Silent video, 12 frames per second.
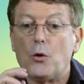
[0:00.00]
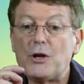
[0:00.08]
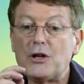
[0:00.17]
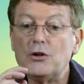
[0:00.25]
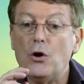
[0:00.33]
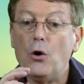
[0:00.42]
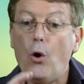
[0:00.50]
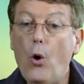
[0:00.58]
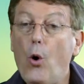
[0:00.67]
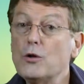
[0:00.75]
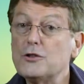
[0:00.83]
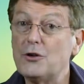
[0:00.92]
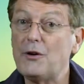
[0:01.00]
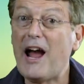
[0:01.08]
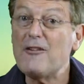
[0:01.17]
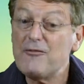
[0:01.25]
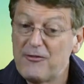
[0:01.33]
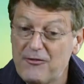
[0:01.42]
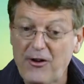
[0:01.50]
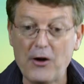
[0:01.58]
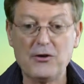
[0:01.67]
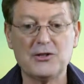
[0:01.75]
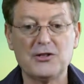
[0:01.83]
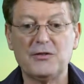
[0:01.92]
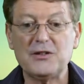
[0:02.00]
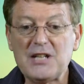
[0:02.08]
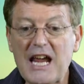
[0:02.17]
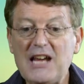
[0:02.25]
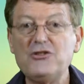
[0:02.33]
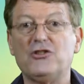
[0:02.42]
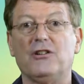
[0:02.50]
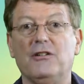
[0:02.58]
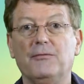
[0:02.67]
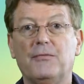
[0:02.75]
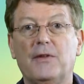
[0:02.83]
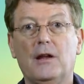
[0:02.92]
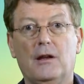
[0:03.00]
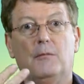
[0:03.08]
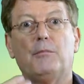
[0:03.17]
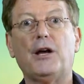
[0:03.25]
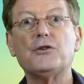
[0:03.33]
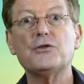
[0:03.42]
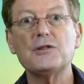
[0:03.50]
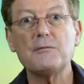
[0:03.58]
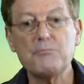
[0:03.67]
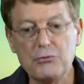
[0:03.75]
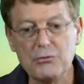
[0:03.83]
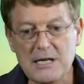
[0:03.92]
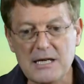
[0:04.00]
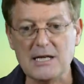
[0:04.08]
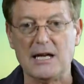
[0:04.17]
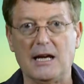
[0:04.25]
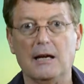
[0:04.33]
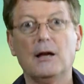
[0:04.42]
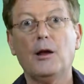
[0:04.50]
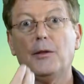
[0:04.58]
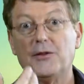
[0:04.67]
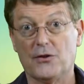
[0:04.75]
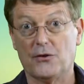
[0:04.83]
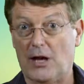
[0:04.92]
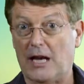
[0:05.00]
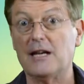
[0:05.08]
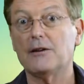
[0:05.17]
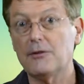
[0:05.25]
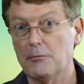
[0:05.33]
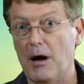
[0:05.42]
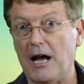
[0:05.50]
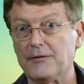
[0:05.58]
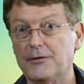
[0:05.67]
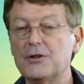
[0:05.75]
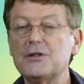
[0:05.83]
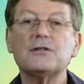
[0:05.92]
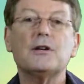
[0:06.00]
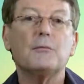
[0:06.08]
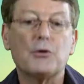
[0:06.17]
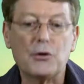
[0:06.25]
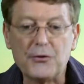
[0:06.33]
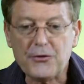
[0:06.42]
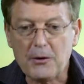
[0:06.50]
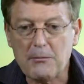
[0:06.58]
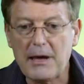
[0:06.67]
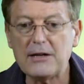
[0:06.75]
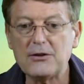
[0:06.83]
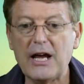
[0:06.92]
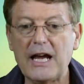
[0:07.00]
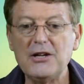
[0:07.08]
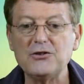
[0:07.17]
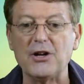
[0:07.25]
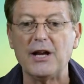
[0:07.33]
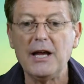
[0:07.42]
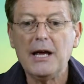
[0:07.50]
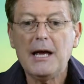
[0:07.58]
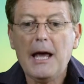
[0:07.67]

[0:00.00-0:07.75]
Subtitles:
We can alter our focus of attention by using breathing. This is getting into the mindfulness, but also meditation.